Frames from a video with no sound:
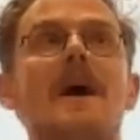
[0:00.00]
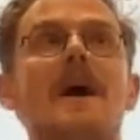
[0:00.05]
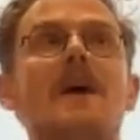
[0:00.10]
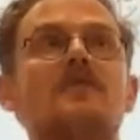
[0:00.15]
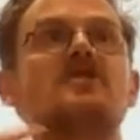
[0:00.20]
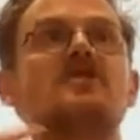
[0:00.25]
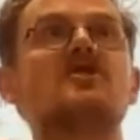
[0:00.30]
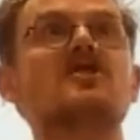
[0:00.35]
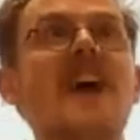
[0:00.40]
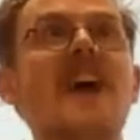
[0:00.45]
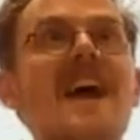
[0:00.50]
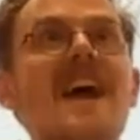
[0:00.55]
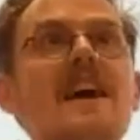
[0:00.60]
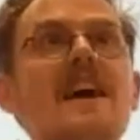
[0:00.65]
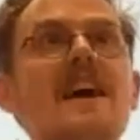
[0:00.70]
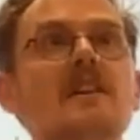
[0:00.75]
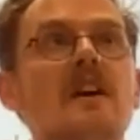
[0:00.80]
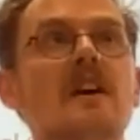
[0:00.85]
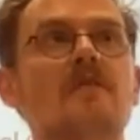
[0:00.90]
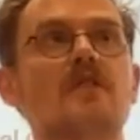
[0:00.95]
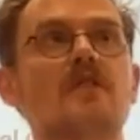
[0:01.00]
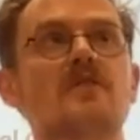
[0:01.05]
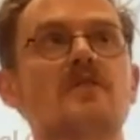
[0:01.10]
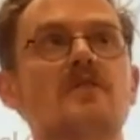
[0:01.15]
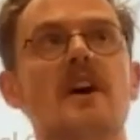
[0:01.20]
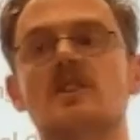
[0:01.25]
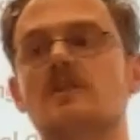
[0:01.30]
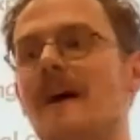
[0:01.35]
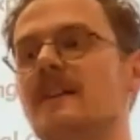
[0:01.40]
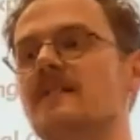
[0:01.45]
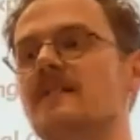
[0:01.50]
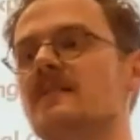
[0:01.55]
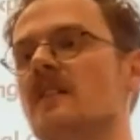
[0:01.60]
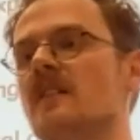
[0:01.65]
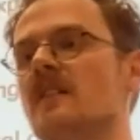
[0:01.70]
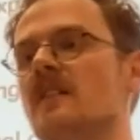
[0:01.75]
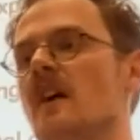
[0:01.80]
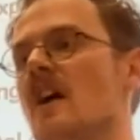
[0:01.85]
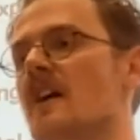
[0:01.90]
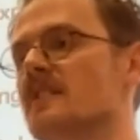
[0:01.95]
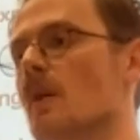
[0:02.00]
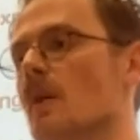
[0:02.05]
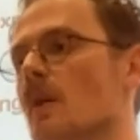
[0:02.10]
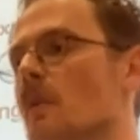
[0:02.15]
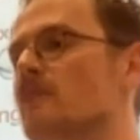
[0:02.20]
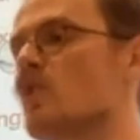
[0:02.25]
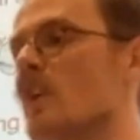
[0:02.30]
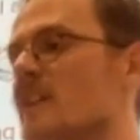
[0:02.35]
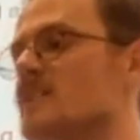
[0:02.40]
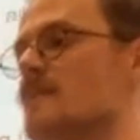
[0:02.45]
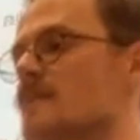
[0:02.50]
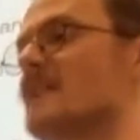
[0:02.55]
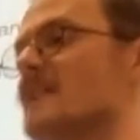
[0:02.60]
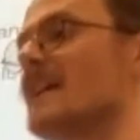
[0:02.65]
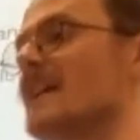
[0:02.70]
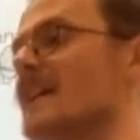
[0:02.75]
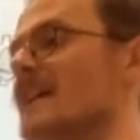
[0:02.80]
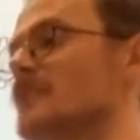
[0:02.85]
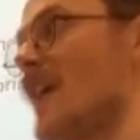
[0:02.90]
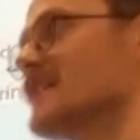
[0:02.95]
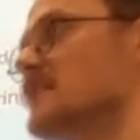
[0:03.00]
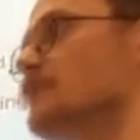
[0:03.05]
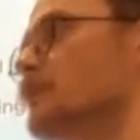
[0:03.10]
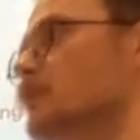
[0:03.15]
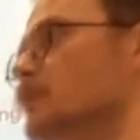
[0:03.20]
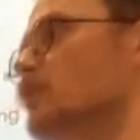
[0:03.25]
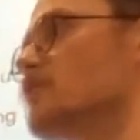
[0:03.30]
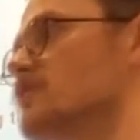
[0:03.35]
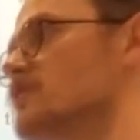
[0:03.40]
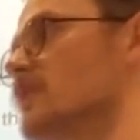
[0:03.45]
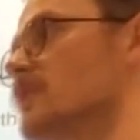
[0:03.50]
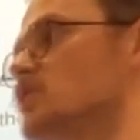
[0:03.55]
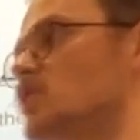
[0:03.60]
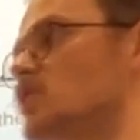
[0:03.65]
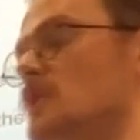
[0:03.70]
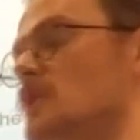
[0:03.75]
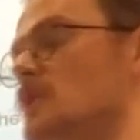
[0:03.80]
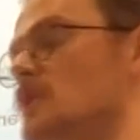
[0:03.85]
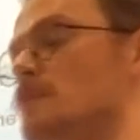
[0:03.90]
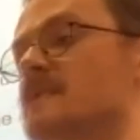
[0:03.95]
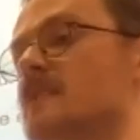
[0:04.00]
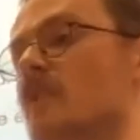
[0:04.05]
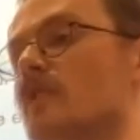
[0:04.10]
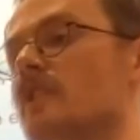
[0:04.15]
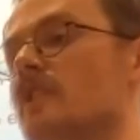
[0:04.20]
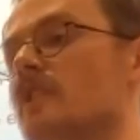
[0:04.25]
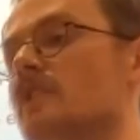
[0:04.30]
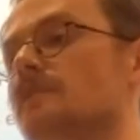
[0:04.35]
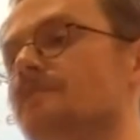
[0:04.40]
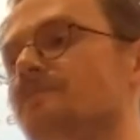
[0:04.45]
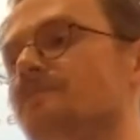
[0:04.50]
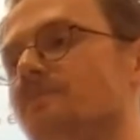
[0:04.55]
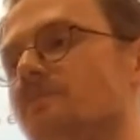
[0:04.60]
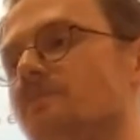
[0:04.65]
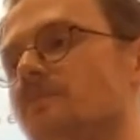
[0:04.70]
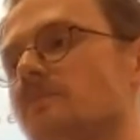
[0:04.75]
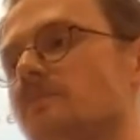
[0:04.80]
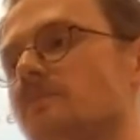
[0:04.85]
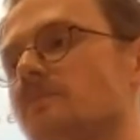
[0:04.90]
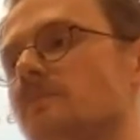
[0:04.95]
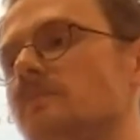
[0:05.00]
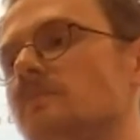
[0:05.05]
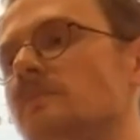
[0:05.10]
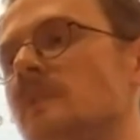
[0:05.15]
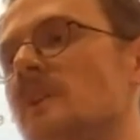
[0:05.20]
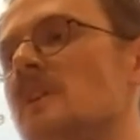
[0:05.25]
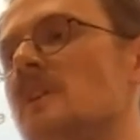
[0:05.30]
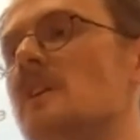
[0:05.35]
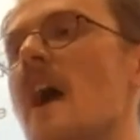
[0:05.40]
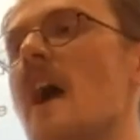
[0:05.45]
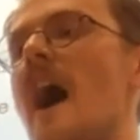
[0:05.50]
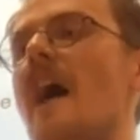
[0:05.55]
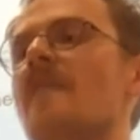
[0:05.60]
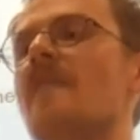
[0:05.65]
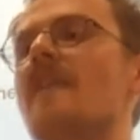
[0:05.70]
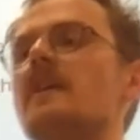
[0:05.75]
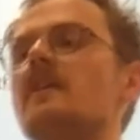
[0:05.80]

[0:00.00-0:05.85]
about the scale of the search space. So we tried to make that tractable using a GP surrogate. And